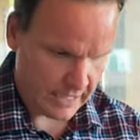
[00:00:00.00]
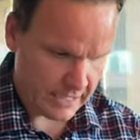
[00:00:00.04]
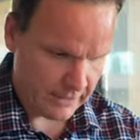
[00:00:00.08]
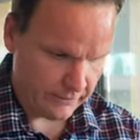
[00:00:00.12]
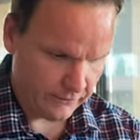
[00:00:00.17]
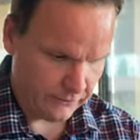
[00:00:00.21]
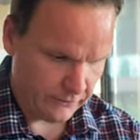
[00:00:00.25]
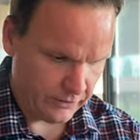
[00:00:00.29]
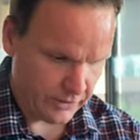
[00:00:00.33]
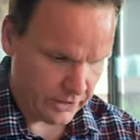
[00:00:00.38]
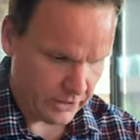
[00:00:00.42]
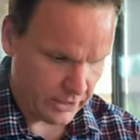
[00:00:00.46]
kind
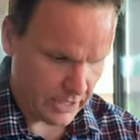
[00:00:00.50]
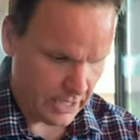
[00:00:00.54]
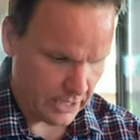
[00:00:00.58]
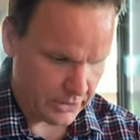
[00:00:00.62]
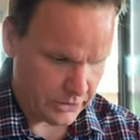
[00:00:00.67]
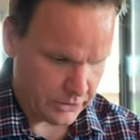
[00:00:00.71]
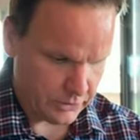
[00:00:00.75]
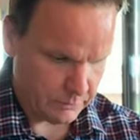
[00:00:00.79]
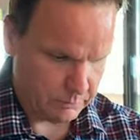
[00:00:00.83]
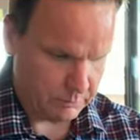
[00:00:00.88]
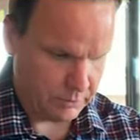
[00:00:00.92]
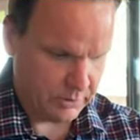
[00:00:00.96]
of figure
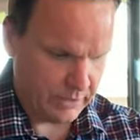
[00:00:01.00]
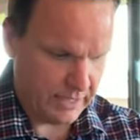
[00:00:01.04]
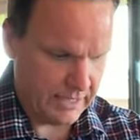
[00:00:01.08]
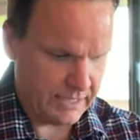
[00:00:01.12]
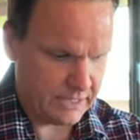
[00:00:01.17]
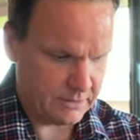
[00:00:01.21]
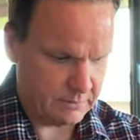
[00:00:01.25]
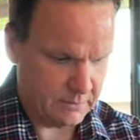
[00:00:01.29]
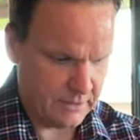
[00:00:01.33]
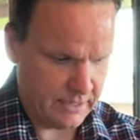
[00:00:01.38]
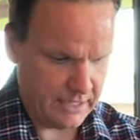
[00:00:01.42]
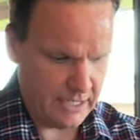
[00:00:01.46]
out your
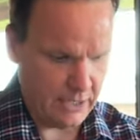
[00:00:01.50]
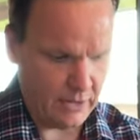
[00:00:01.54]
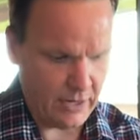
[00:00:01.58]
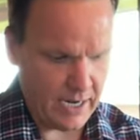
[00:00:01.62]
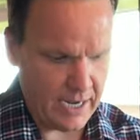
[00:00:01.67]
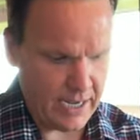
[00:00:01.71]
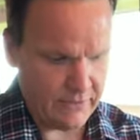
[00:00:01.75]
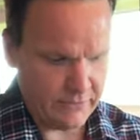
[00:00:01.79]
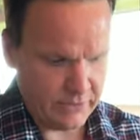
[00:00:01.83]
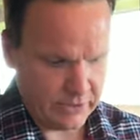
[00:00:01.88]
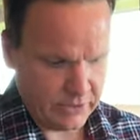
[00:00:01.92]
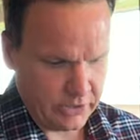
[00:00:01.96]
placement. Now
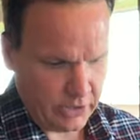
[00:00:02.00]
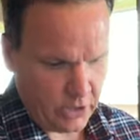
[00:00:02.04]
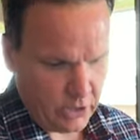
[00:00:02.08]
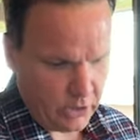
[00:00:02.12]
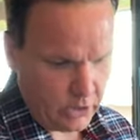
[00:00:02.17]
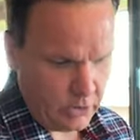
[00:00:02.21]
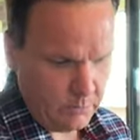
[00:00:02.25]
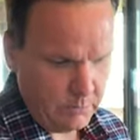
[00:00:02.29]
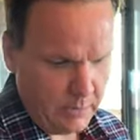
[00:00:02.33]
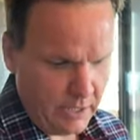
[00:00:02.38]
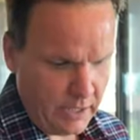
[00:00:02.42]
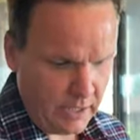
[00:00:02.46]
I have a
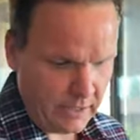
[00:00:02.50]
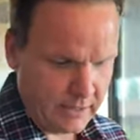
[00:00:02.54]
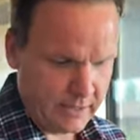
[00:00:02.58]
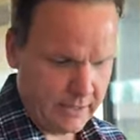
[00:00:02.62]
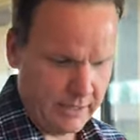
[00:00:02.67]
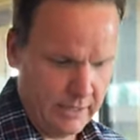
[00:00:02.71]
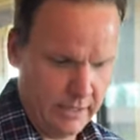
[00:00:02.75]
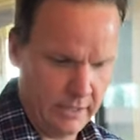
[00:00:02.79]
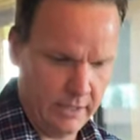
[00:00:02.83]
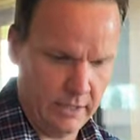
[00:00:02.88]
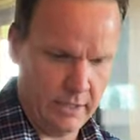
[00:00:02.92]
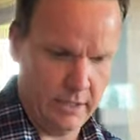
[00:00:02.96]
tuttle
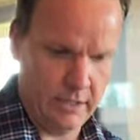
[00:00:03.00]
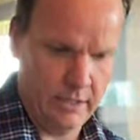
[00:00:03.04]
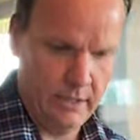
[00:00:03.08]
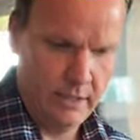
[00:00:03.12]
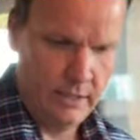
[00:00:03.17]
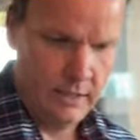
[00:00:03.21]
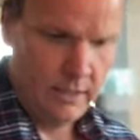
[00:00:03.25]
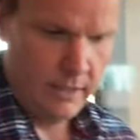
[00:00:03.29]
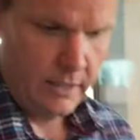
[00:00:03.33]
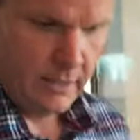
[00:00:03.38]
box here